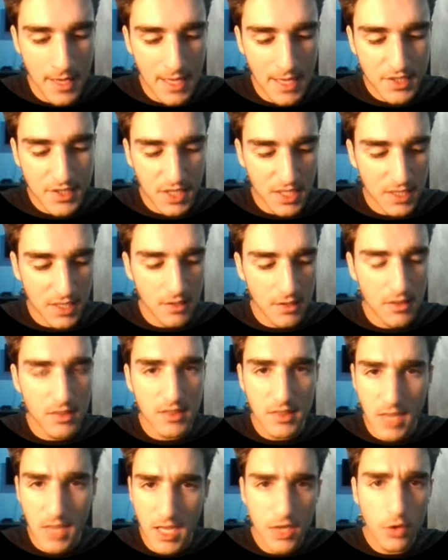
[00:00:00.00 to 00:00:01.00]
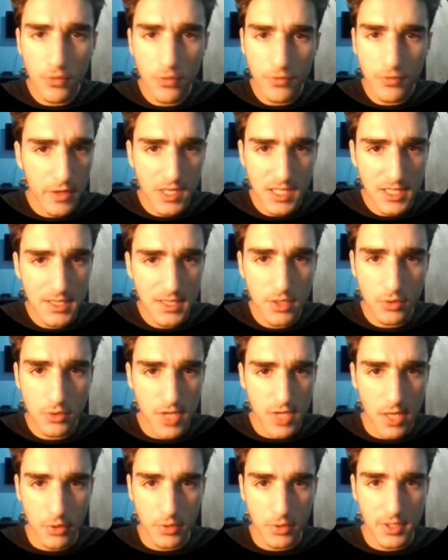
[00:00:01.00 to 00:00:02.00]
And it's like, they don't fucking eat
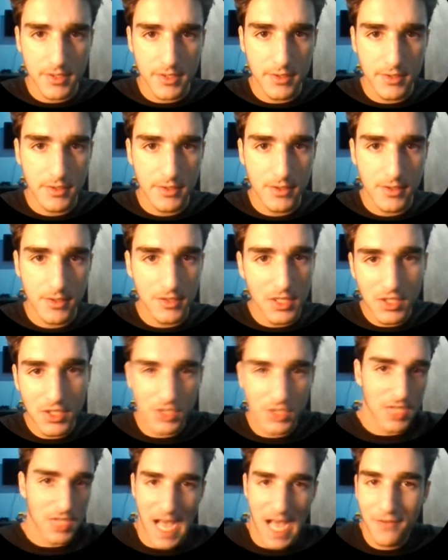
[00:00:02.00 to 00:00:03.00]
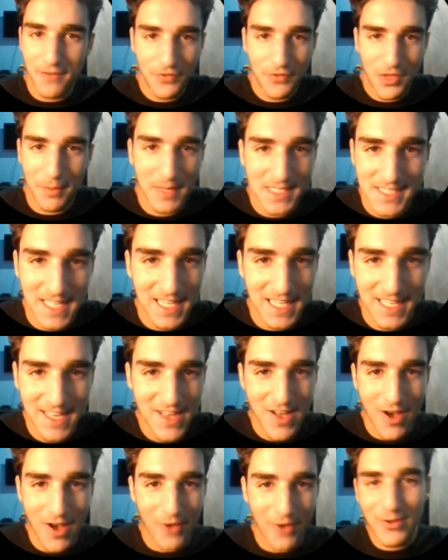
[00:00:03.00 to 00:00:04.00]
those calories. They just have them as like,
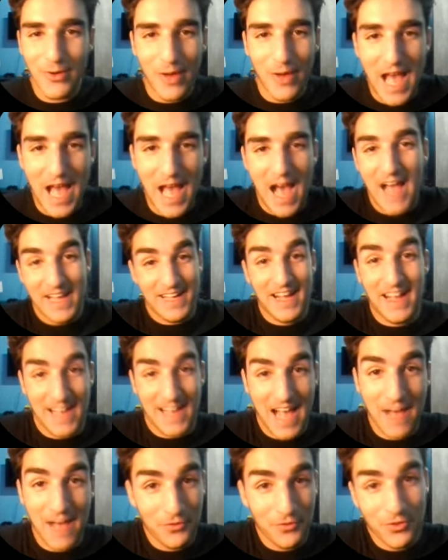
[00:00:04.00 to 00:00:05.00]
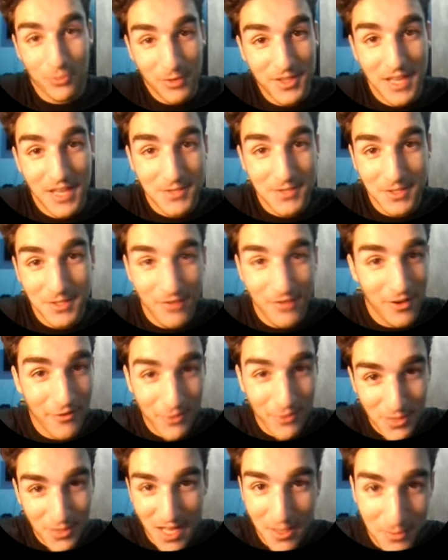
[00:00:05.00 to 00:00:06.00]
oh, you know, I have
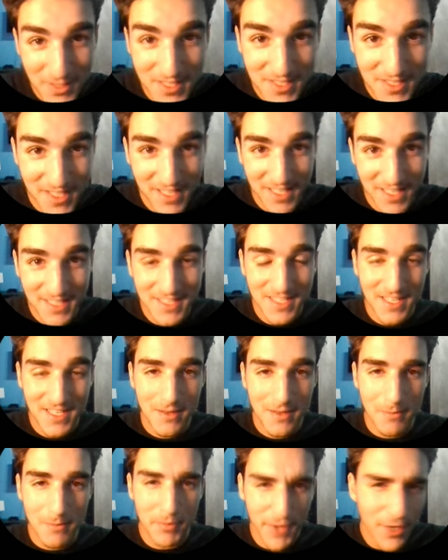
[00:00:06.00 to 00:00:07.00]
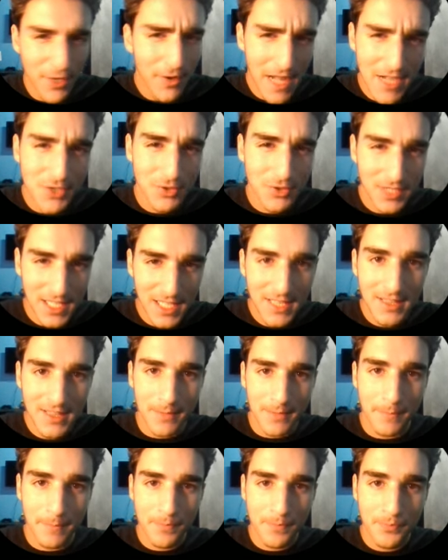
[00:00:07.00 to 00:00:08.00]
3,500 calories to eat, but they don't actually
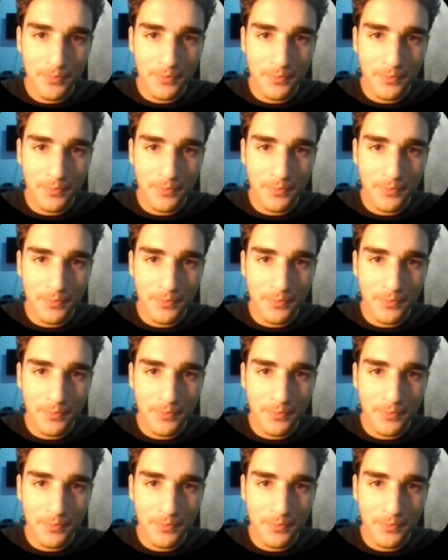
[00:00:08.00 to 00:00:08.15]
eat them.